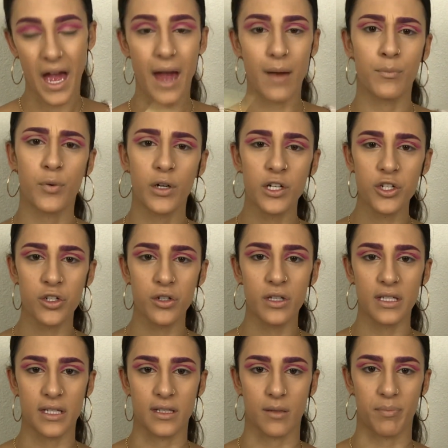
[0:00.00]
I'm pretty sure
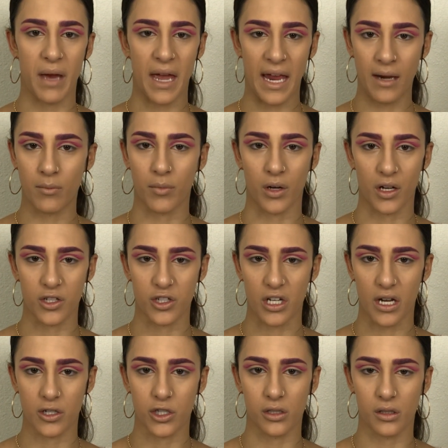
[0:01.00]
this is a paintbrush
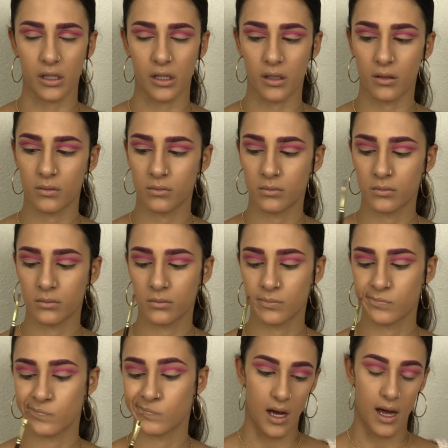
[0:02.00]
actually.
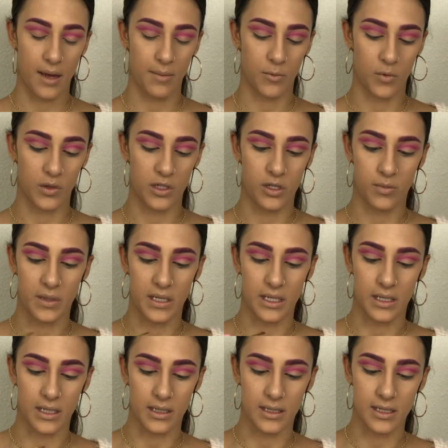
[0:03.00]
I'm going to
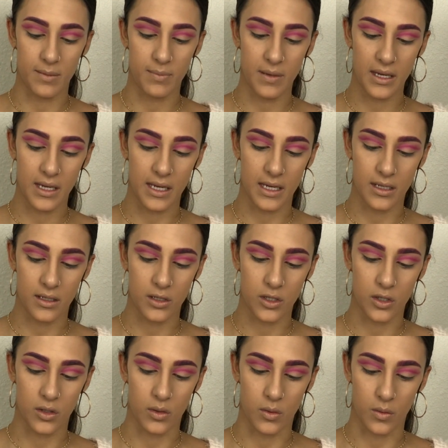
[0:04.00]
be dipping
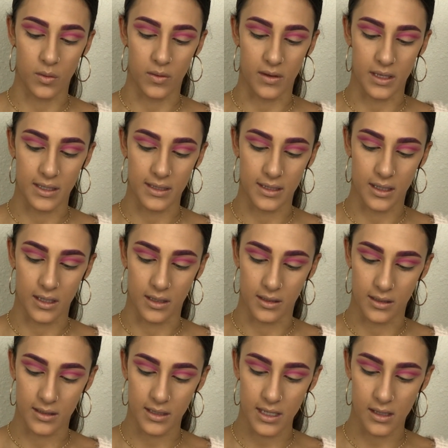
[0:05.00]
into this
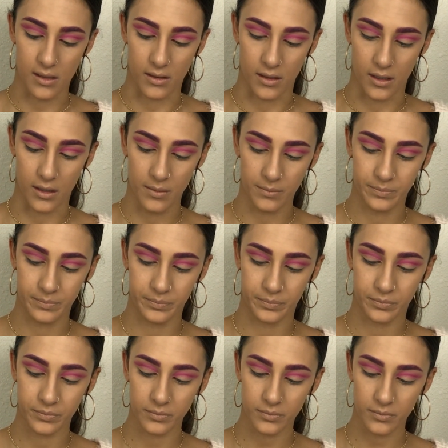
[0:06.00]
concealer
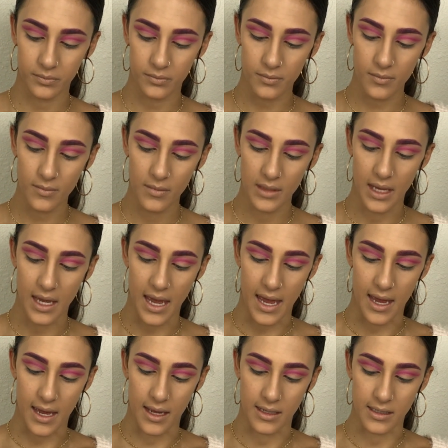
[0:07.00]

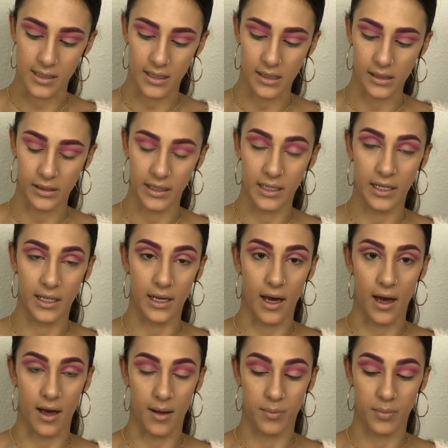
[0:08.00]
and cleaning
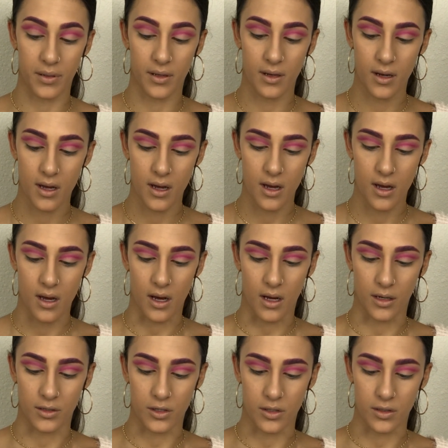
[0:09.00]
up
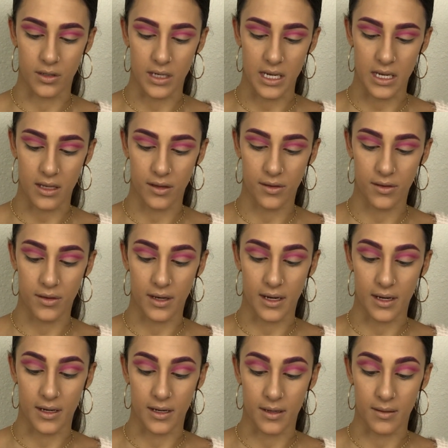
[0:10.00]
underneath
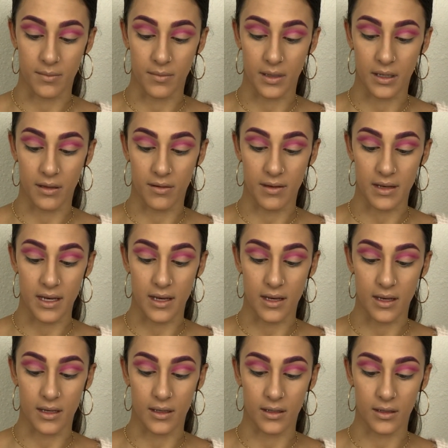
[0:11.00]
the
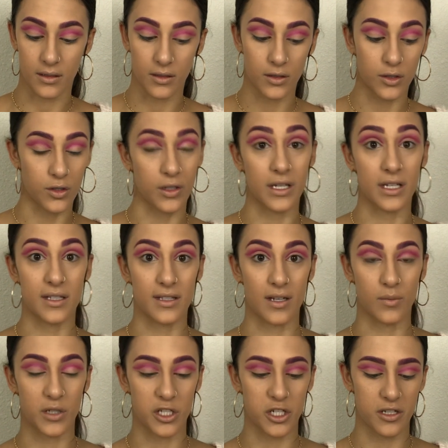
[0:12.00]
crease
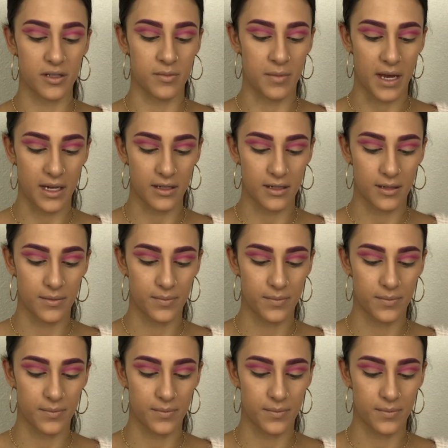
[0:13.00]
that we just made.